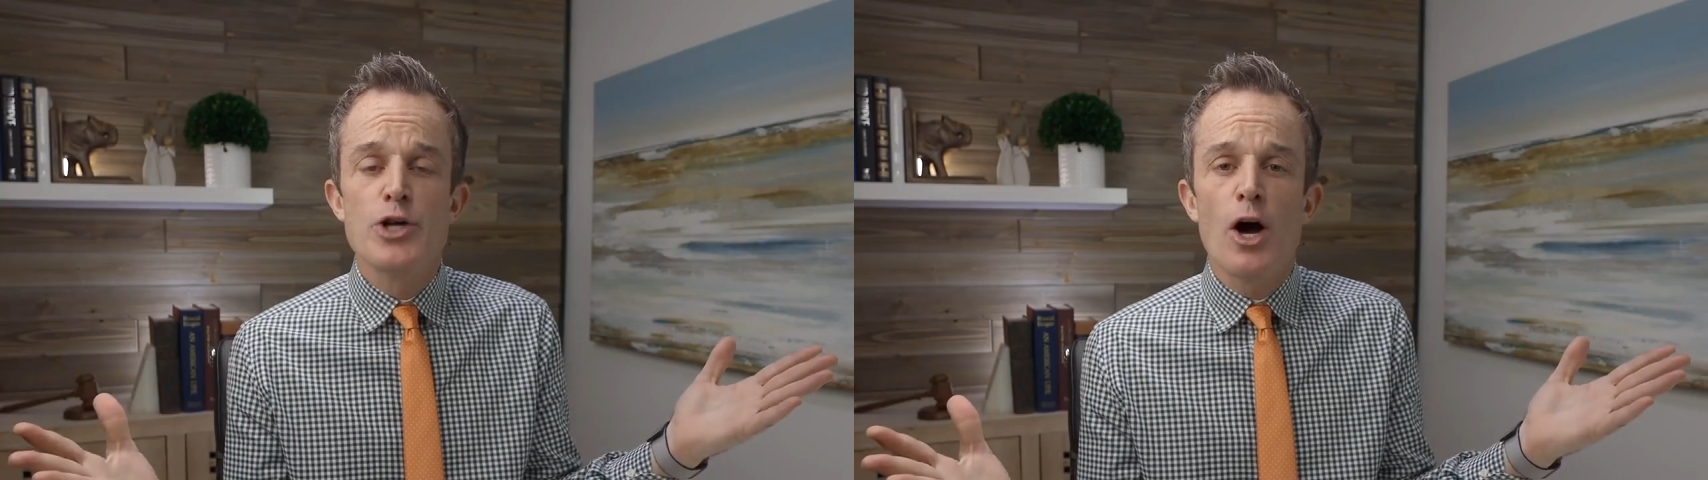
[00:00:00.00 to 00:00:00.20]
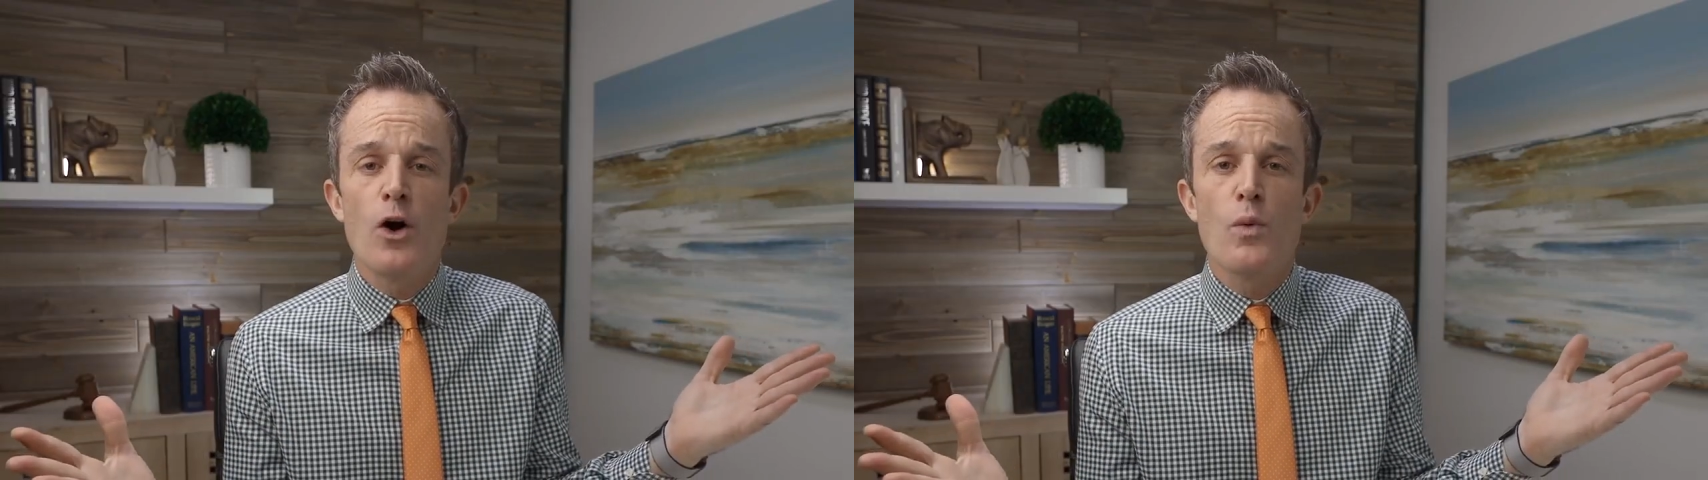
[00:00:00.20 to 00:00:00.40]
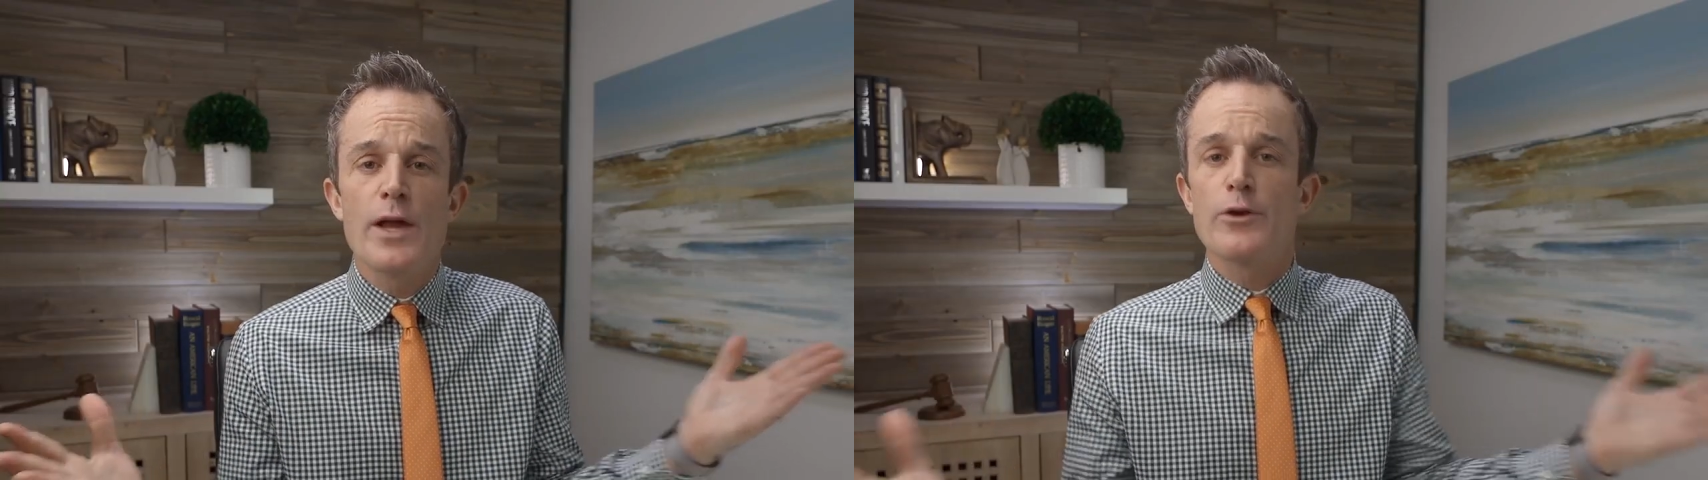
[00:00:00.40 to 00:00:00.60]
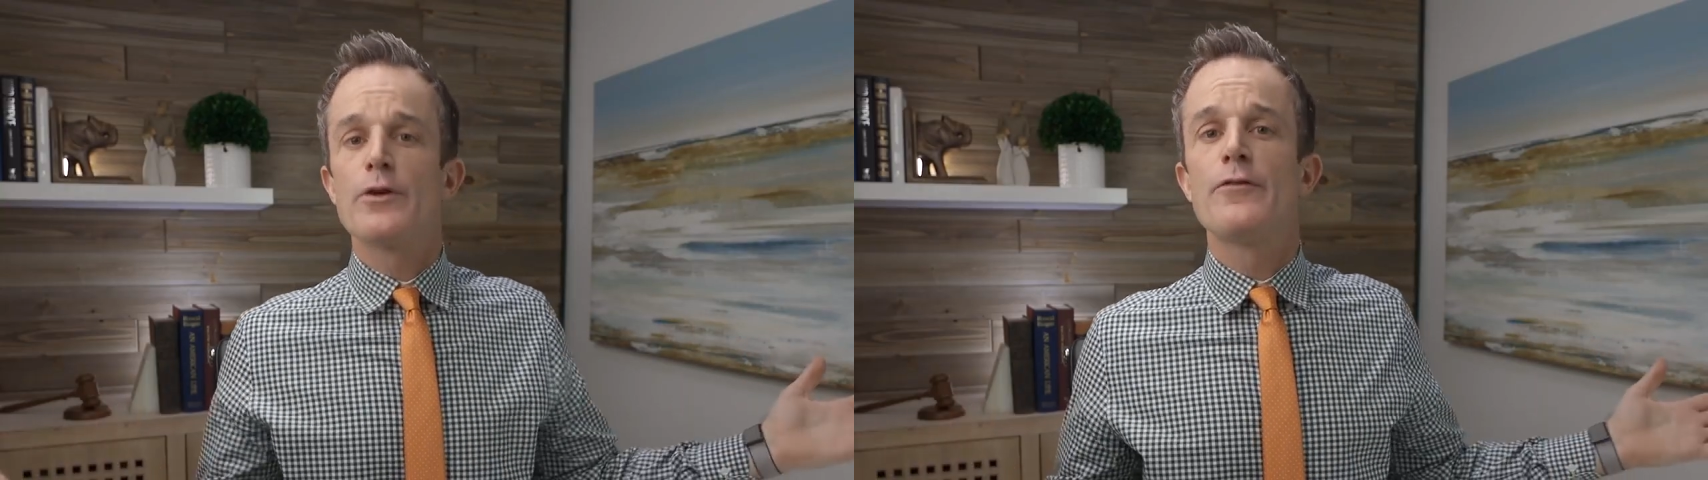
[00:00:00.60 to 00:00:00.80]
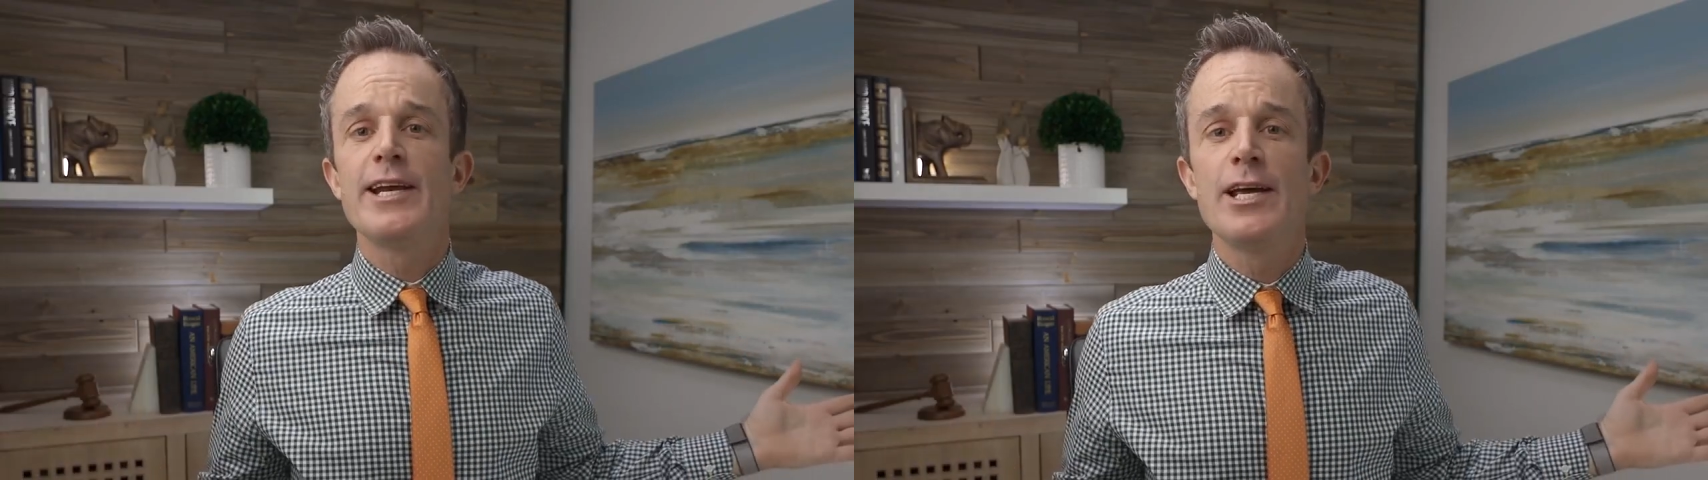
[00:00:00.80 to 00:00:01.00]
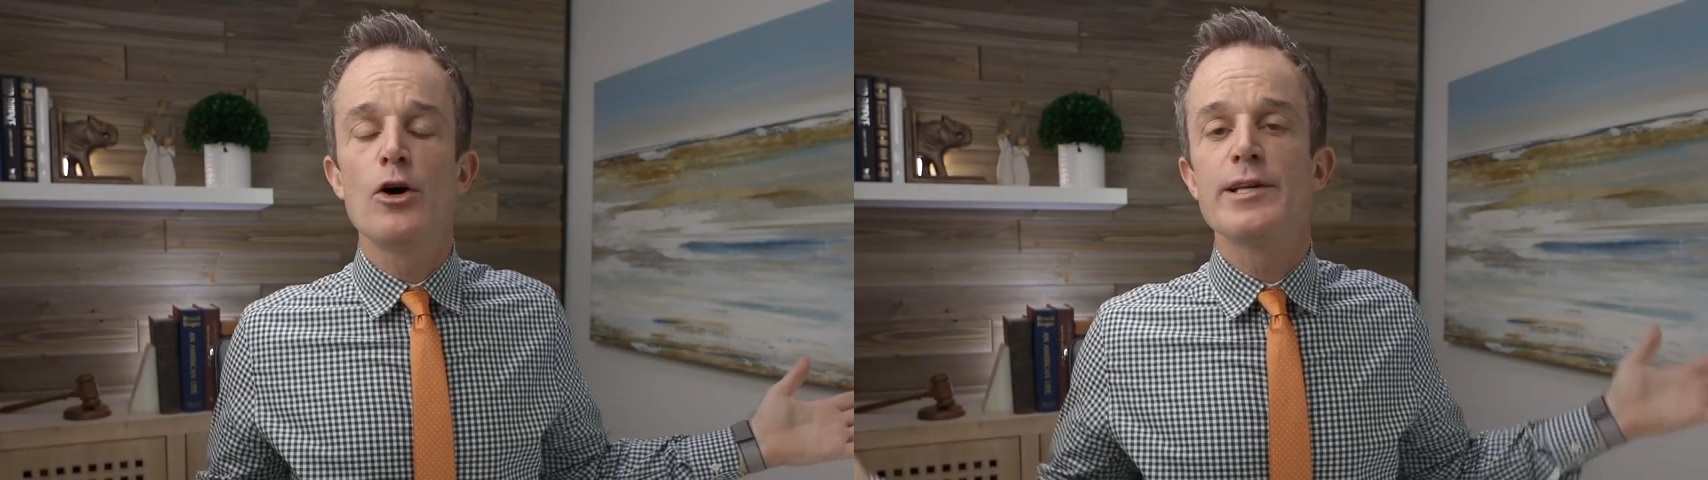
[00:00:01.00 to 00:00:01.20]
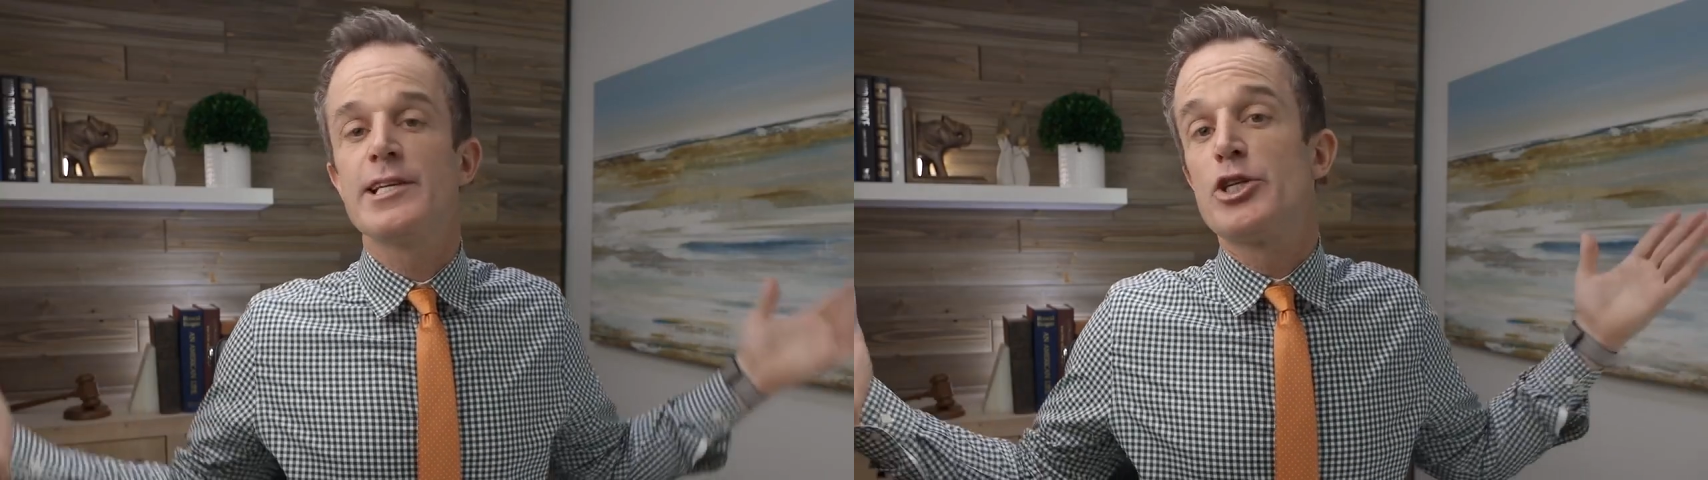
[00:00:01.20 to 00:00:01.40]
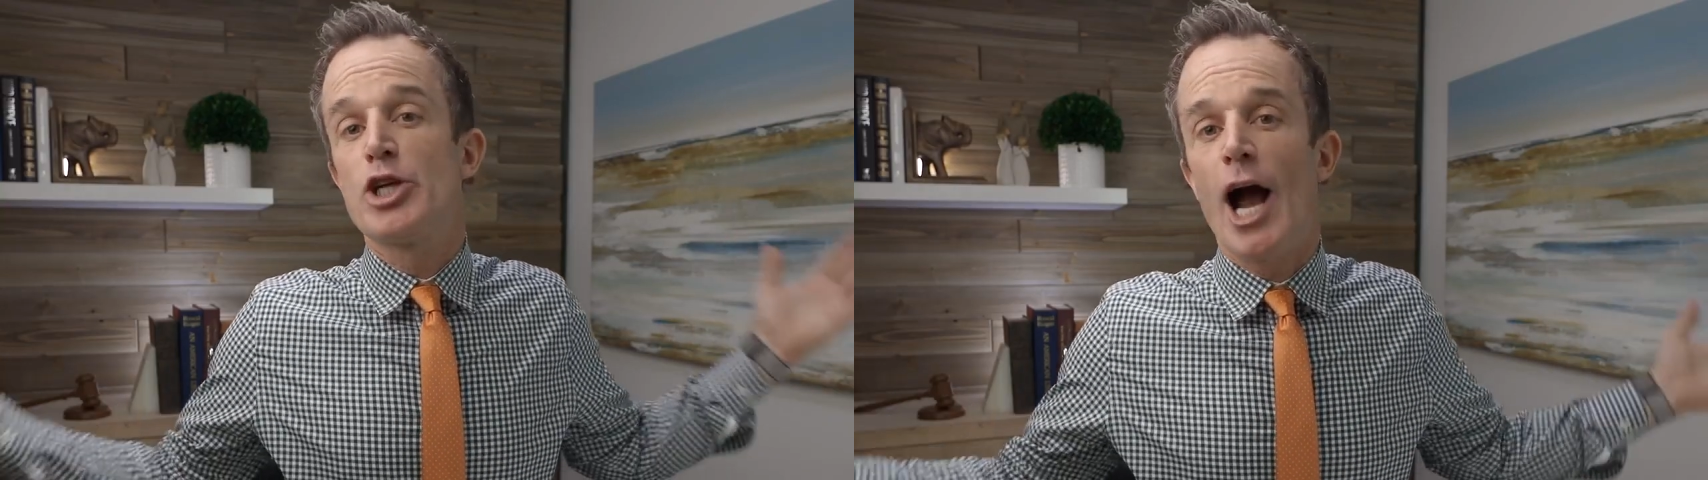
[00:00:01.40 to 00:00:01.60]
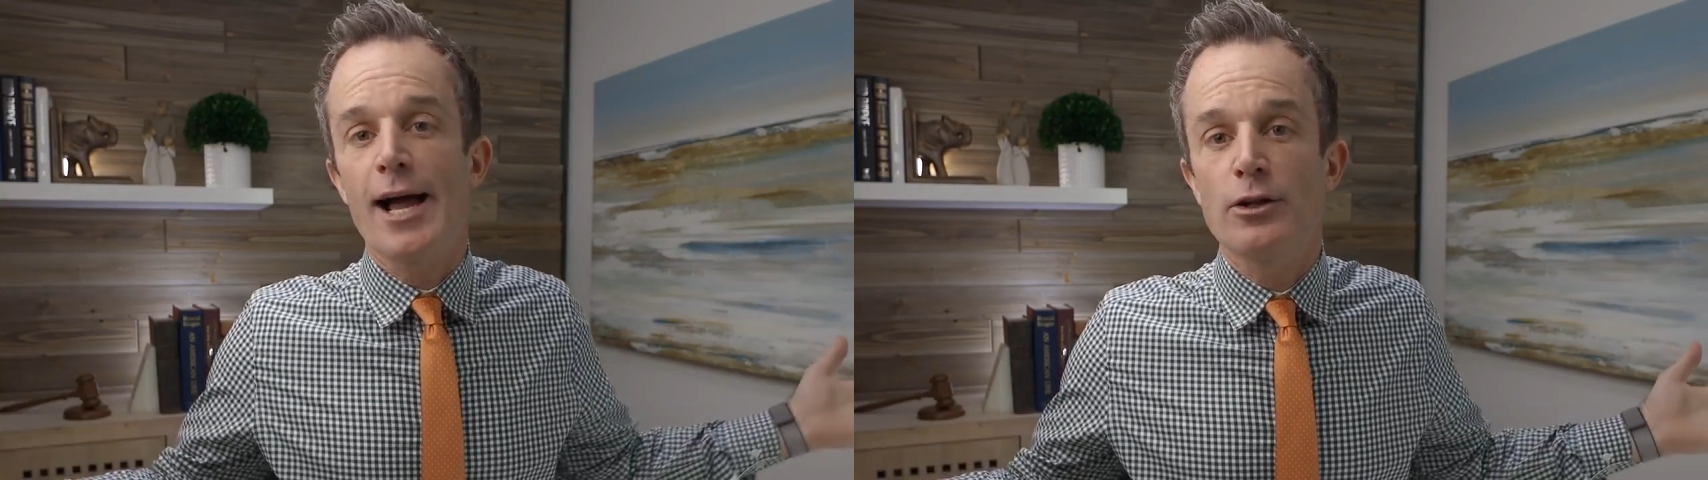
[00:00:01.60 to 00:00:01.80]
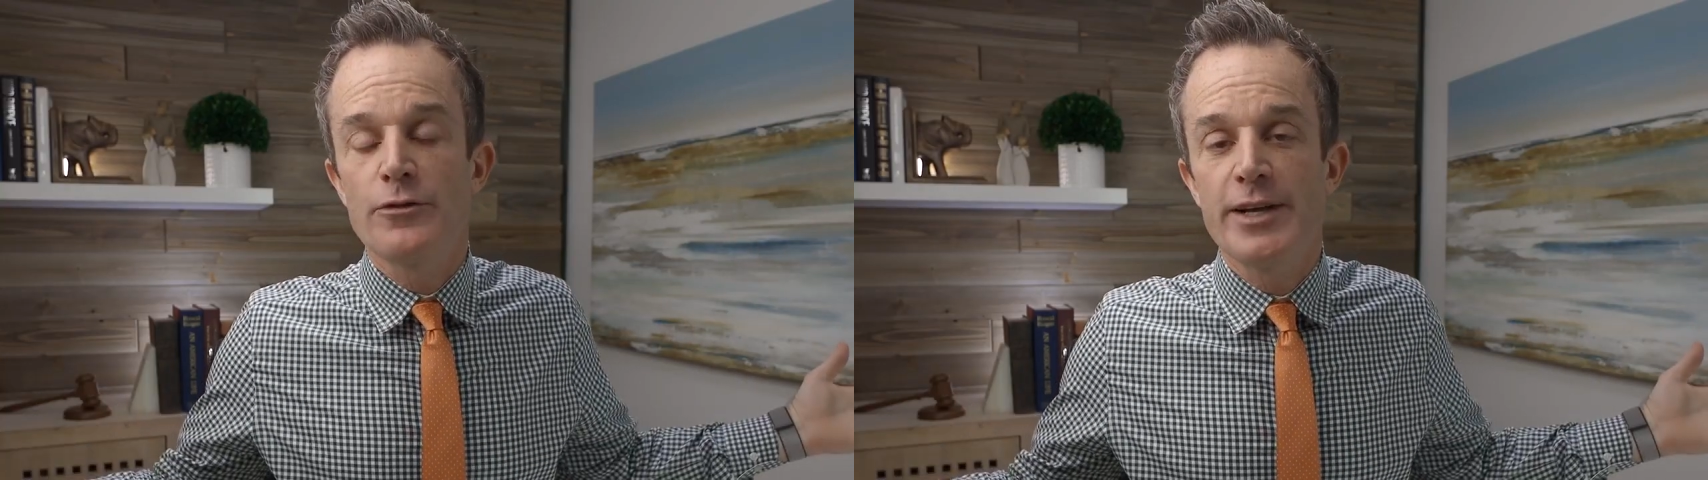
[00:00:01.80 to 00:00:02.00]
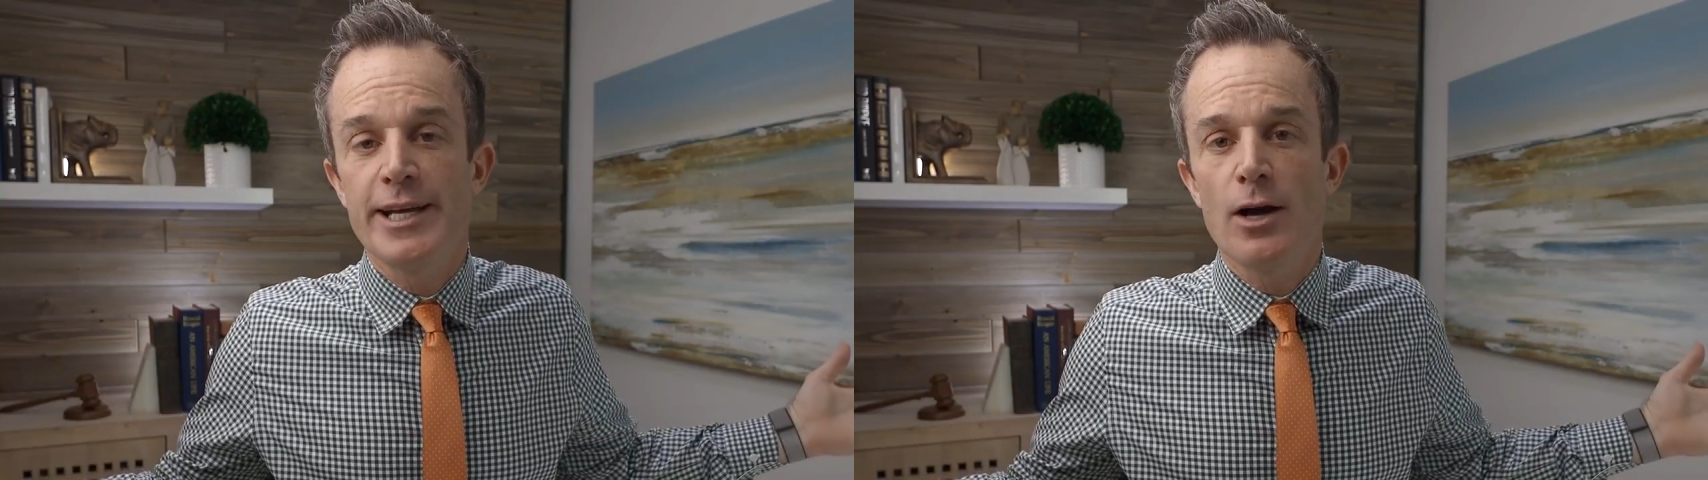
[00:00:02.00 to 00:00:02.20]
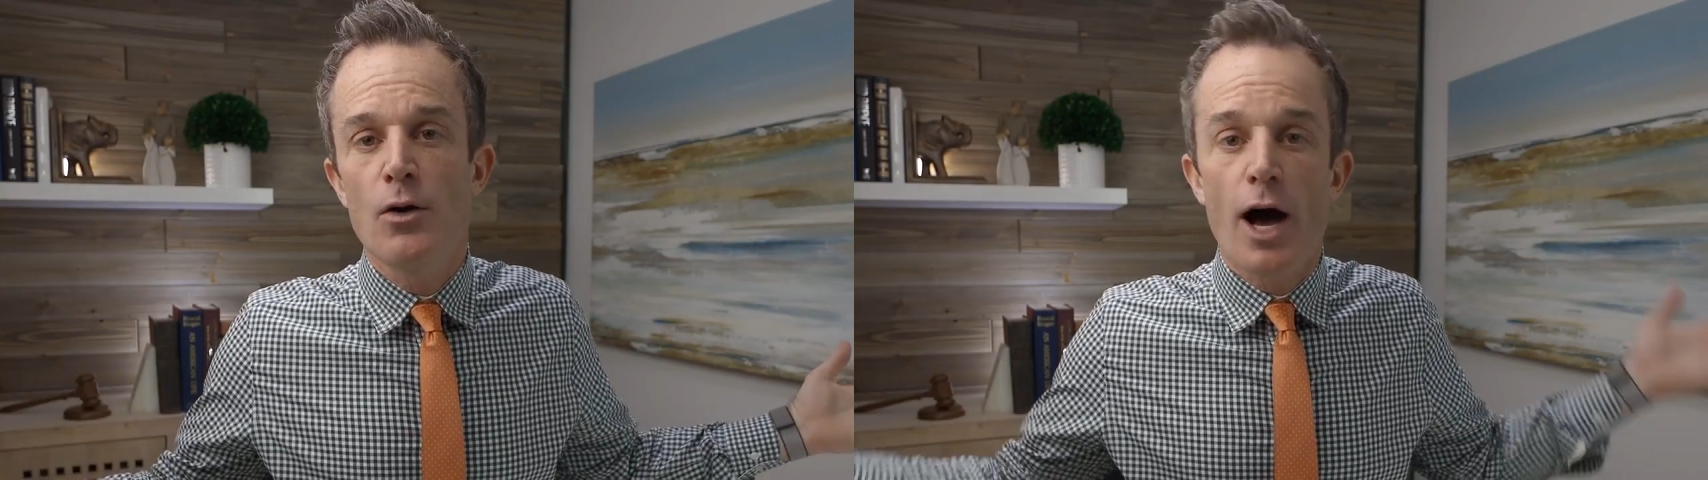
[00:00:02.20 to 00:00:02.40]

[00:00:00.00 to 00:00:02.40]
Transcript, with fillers: know whether their video is a child video